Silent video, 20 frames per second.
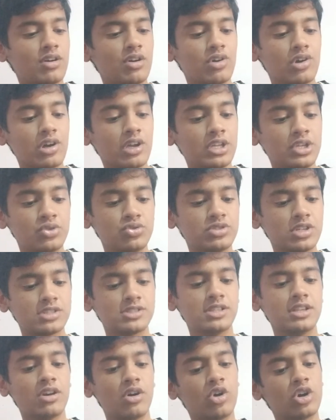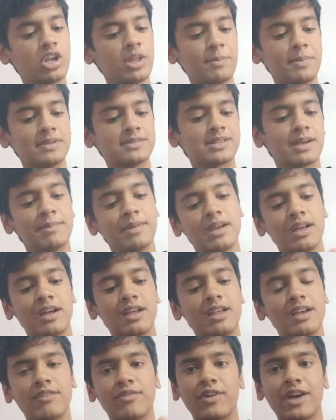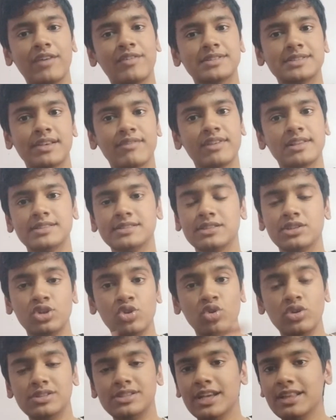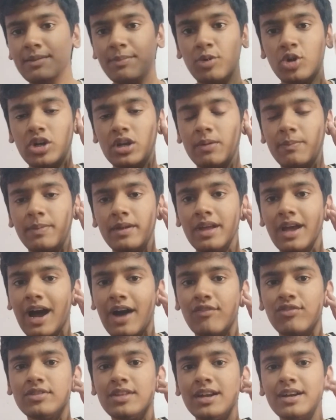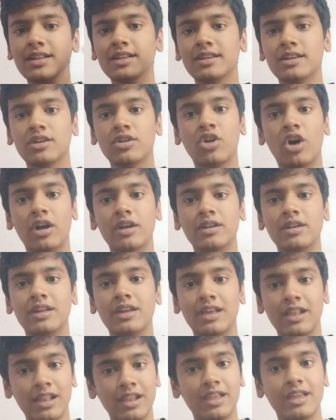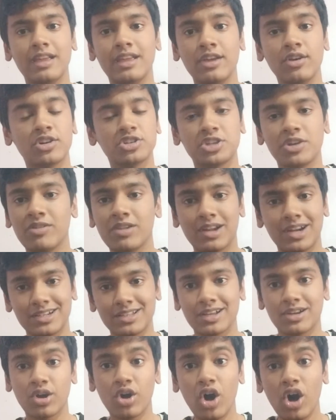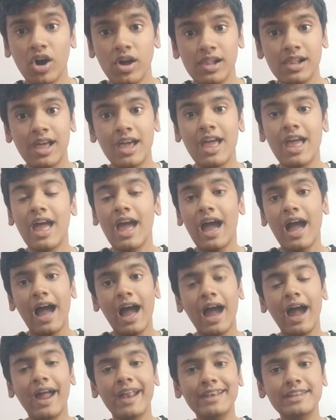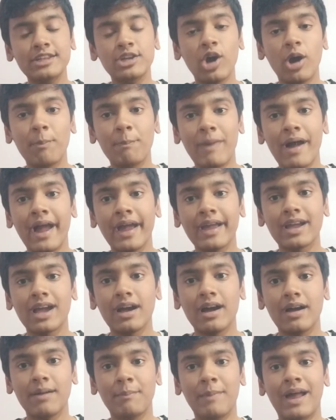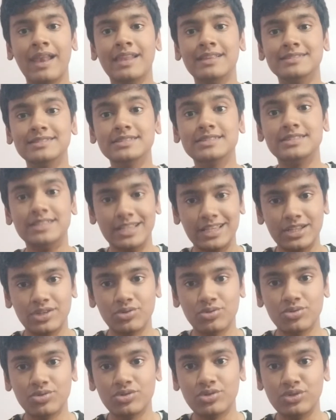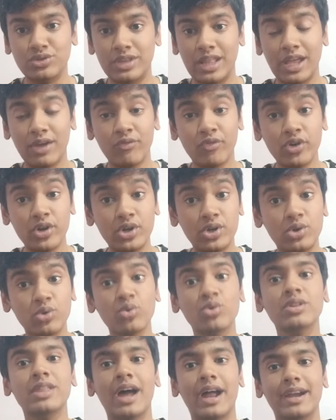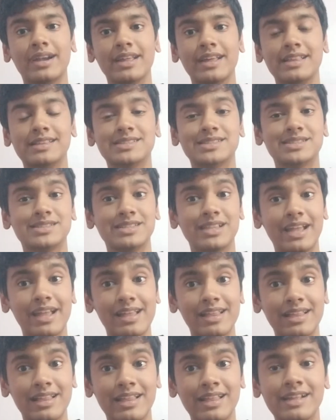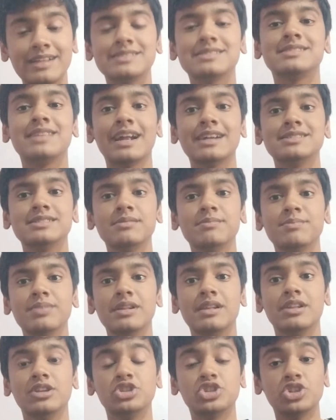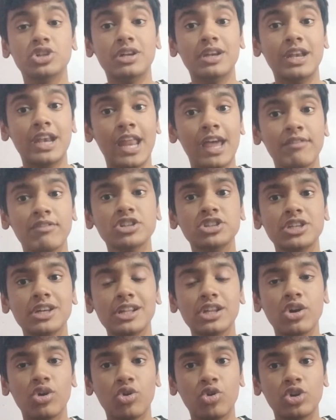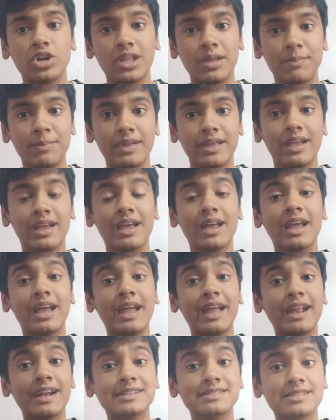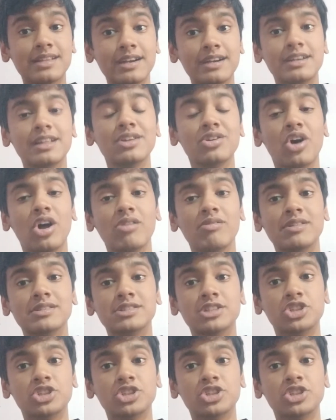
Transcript: You just see your OTP is coming 547. You will say the OTP. After that, gone. He or she will cut the call, and your bank balance is 0. They would do that. It's that simple. You should never share your OTP. It's written always.